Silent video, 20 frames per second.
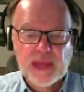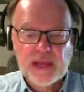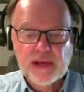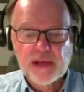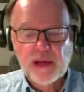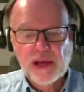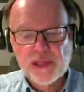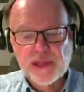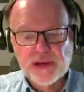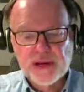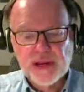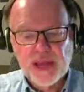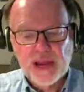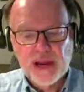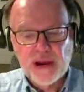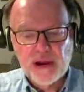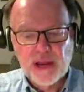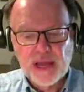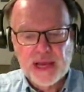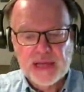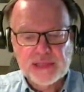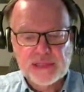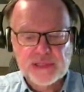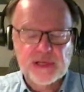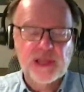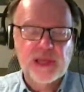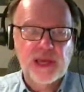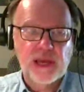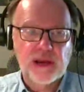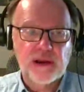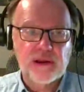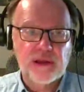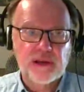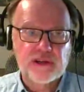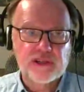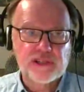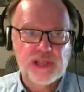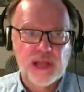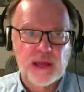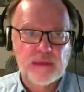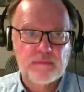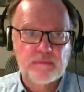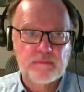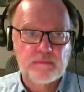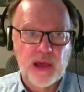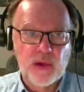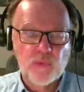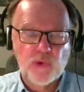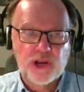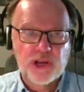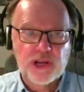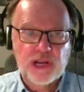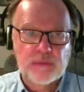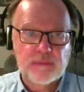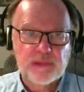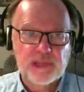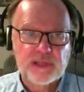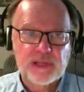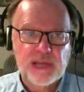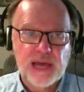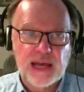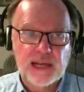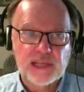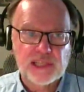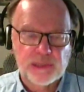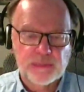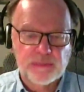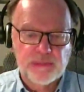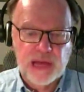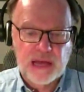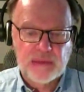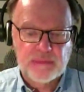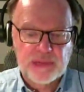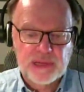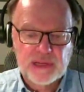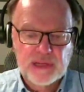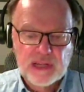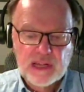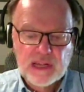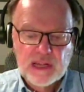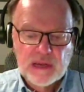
and other airlines and carriers that might want to come into Addis Ababa,